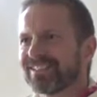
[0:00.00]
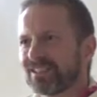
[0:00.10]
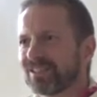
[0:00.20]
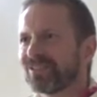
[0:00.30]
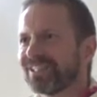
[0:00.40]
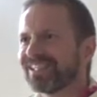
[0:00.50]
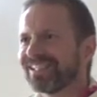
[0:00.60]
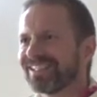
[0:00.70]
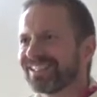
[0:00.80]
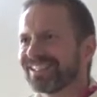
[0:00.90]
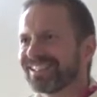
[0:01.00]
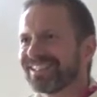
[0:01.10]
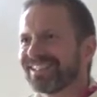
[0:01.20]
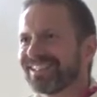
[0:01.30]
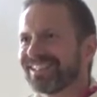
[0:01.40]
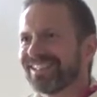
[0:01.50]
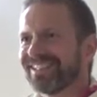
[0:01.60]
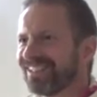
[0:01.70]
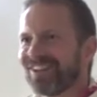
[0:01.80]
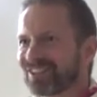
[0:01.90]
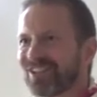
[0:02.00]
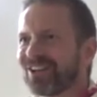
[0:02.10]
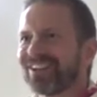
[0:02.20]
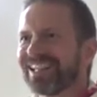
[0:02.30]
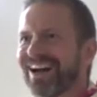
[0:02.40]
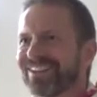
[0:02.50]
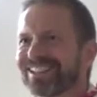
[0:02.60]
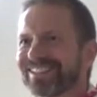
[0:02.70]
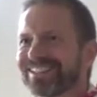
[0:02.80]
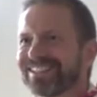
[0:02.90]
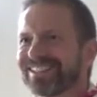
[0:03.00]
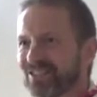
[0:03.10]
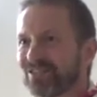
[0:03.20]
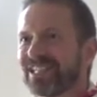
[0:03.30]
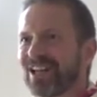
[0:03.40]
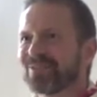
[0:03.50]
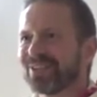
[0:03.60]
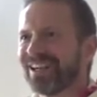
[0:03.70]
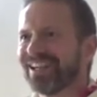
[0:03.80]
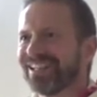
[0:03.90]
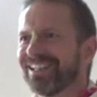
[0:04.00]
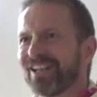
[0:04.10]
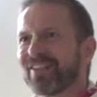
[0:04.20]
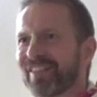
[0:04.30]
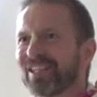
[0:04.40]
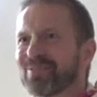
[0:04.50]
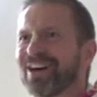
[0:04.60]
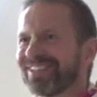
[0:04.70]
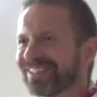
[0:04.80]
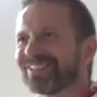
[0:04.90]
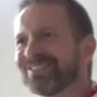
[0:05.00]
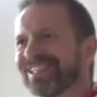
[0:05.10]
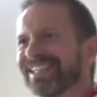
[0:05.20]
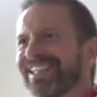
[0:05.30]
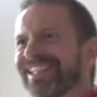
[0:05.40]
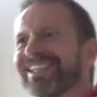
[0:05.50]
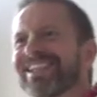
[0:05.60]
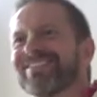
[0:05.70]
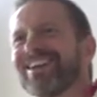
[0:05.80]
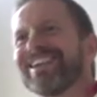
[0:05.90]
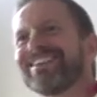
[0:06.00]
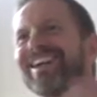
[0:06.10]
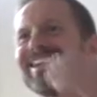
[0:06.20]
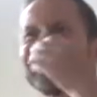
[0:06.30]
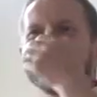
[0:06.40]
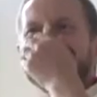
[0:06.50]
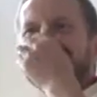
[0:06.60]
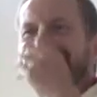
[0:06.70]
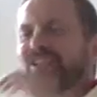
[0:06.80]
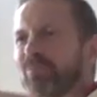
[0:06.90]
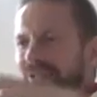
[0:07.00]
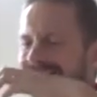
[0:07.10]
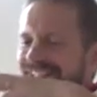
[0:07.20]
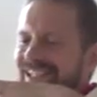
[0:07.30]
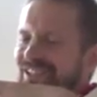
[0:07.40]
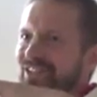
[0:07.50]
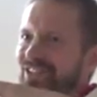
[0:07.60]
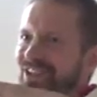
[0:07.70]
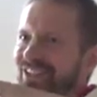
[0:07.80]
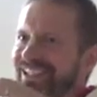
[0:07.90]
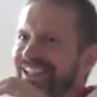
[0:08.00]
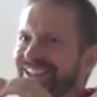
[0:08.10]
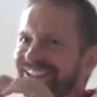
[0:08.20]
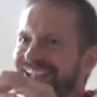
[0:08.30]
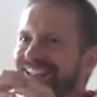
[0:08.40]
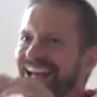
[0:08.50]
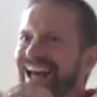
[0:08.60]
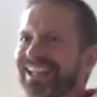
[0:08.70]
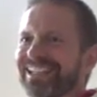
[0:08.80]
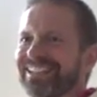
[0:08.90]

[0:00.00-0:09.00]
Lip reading: Is it really? It's not going down, is it? It's a vikalpa. Think about it. Think about it. See, the planet's actually turning like that,